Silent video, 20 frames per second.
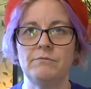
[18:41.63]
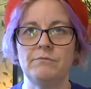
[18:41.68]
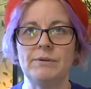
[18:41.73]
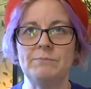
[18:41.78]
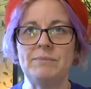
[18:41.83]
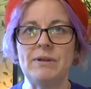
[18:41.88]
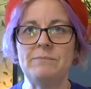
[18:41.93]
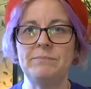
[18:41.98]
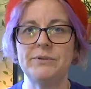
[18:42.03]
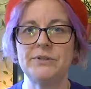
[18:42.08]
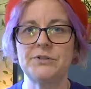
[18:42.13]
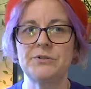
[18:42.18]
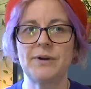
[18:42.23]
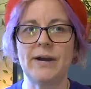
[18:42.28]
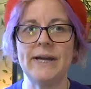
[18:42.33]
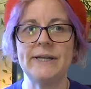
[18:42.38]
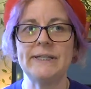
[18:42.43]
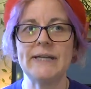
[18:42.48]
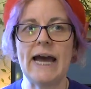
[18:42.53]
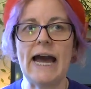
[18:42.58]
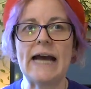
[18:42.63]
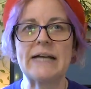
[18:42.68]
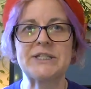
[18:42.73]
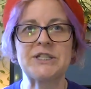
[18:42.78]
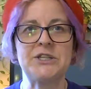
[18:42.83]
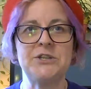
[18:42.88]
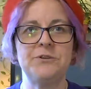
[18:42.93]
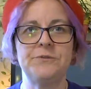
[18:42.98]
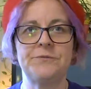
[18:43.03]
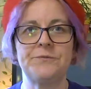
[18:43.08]
when people try to
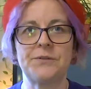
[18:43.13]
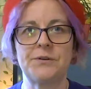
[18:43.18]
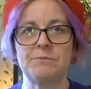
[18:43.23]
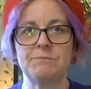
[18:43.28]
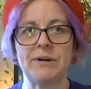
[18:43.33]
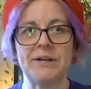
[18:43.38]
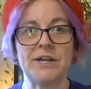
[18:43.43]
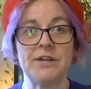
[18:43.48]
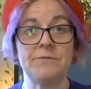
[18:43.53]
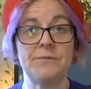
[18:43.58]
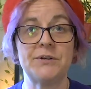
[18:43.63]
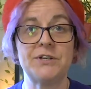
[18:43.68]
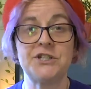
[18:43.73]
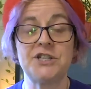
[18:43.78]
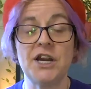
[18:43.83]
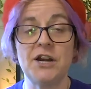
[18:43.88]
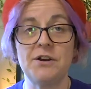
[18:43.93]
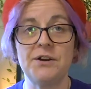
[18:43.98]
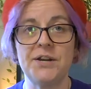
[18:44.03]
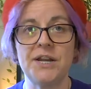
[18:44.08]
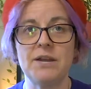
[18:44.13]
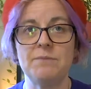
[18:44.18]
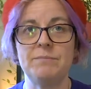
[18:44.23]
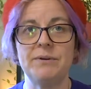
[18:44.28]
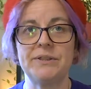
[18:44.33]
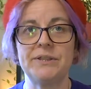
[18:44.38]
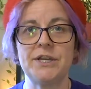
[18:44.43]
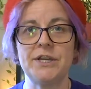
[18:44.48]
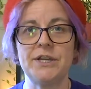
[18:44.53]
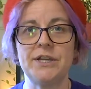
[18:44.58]
ask you for money for charity,
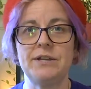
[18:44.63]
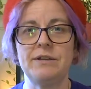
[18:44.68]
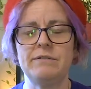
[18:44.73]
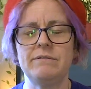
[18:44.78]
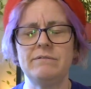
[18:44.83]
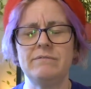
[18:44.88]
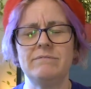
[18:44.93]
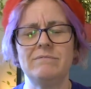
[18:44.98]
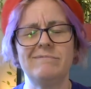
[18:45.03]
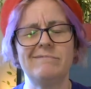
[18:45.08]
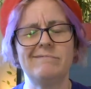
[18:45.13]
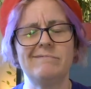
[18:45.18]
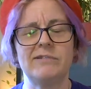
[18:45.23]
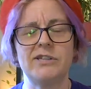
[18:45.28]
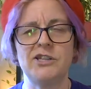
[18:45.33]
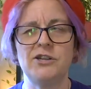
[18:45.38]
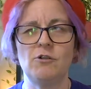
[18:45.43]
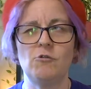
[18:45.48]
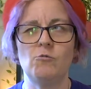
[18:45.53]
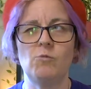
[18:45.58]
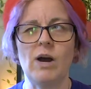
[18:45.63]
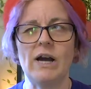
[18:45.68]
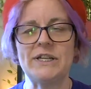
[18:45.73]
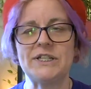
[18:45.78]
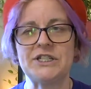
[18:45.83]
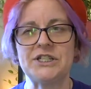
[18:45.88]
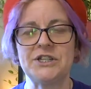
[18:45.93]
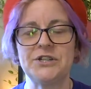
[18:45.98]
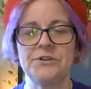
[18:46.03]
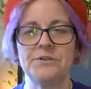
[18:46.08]
but they you don't
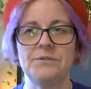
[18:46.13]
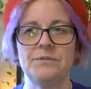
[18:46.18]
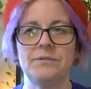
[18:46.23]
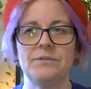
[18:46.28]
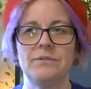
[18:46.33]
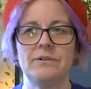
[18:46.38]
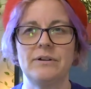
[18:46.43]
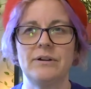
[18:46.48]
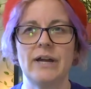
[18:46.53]
want to.